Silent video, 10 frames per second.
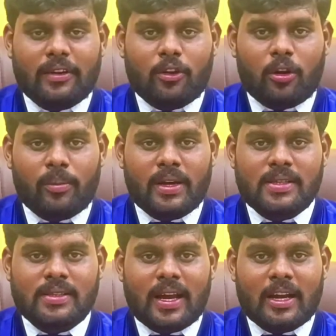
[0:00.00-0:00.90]

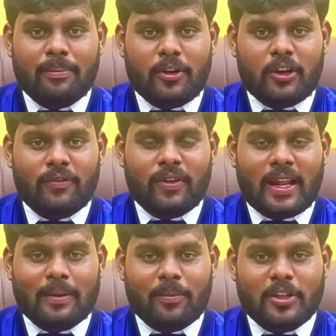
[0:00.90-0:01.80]
environments and beautiful
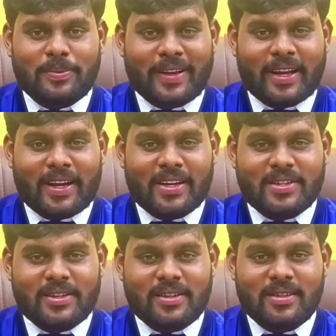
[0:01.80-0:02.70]
atmospheric
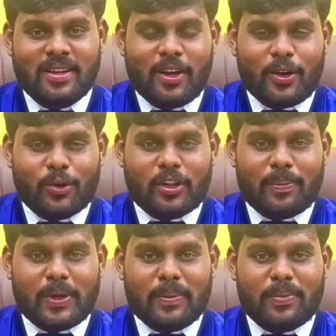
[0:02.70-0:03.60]
conditions to the
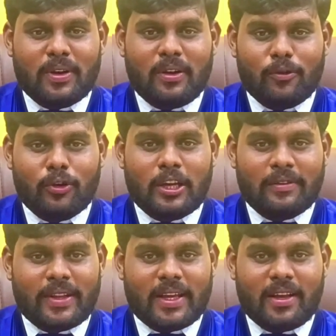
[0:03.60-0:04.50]
people who
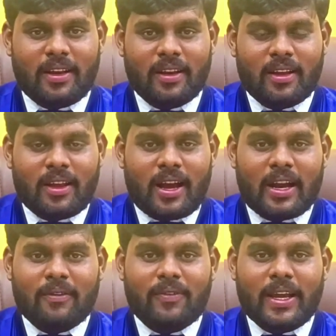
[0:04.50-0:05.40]
live there.
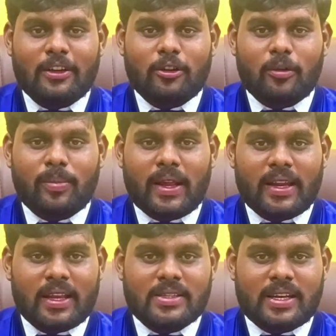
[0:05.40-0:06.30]
And why town
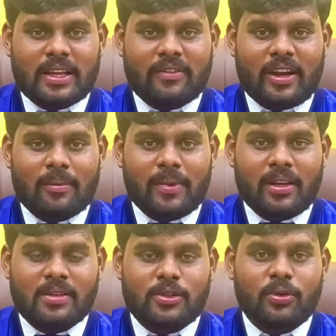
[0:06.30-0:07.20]
planning is required
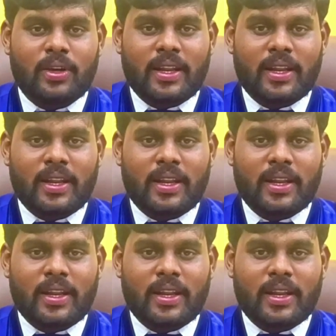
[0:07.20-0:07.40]
means to